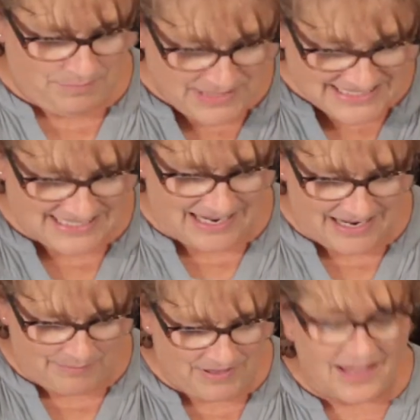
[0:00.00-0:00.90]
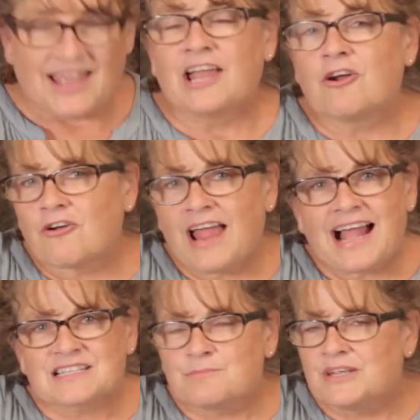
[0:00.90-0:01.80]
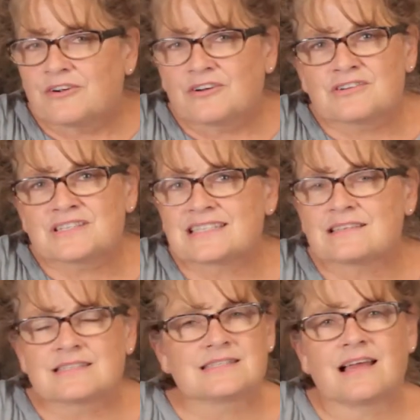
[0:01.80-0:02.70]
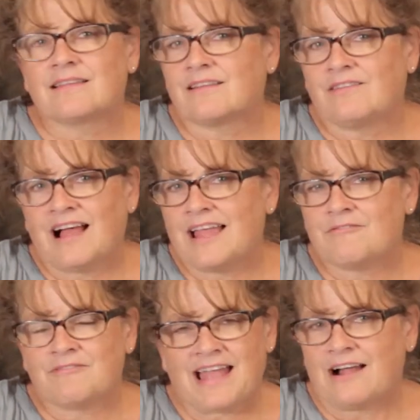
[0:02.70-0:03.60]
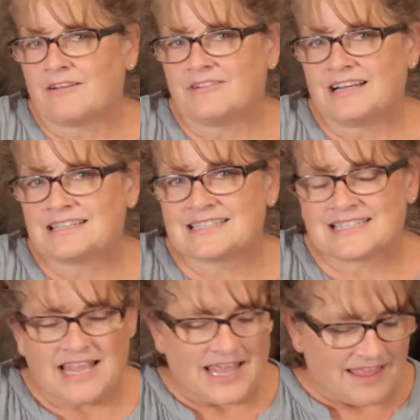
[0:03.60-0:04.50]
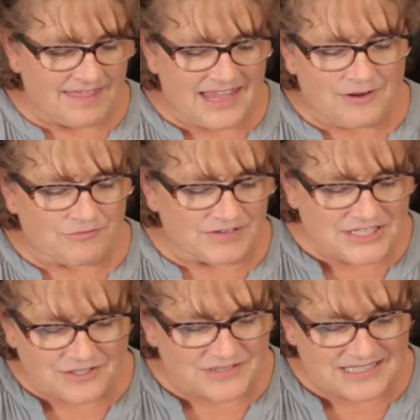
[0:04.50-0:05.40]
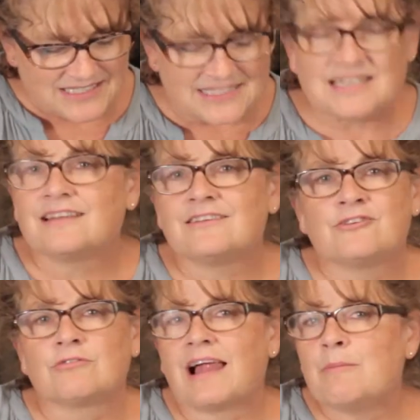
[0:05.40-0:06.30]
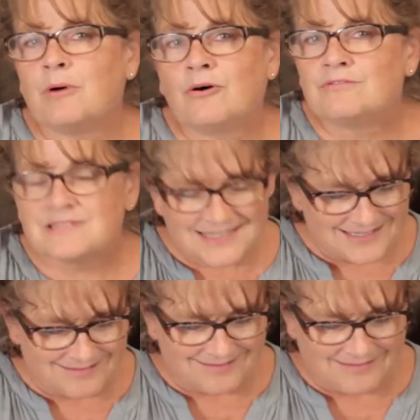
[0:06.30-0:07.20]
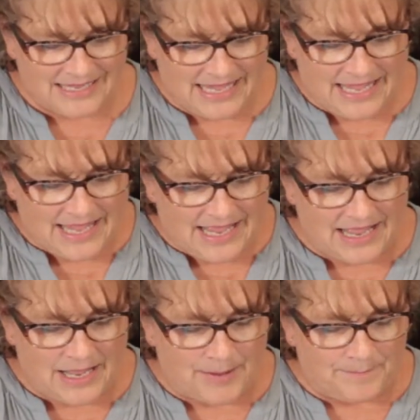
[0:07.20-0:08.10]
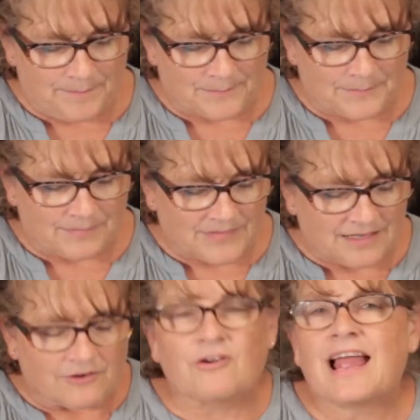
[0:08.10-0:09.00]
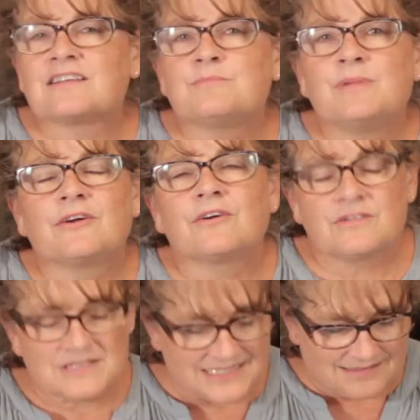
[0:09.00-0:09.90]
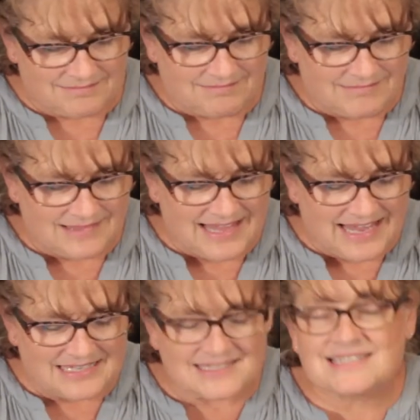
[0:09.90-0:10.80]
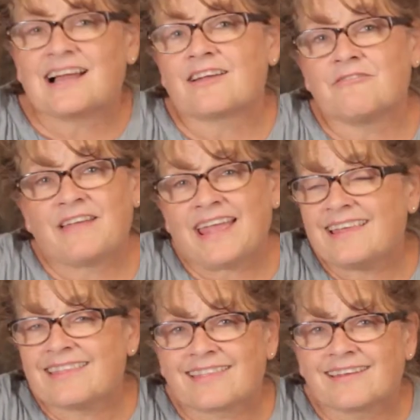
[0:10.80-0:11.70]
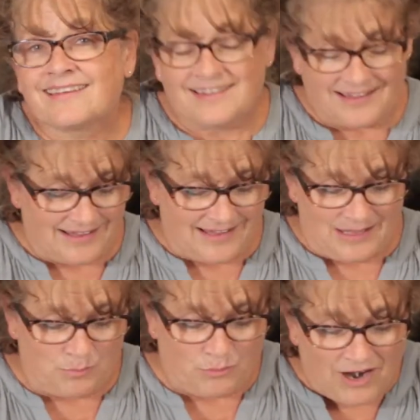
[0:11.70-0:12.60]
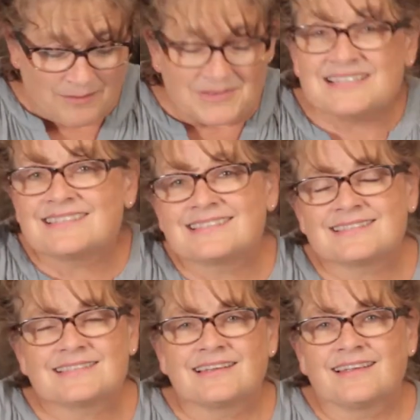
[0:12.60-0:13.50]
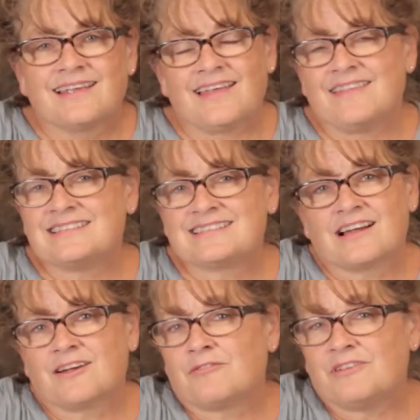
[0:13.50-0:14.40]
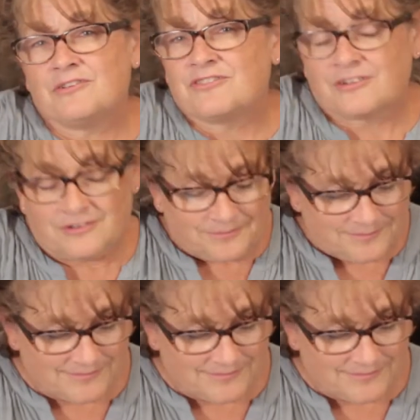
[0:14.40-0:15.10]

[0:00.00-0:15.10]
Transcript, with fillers: big time. Cracked mirrors suck the life out of us, they reduce us to dry bones. Um, cracked mirrors, they suck faith and promise, and they suck a future.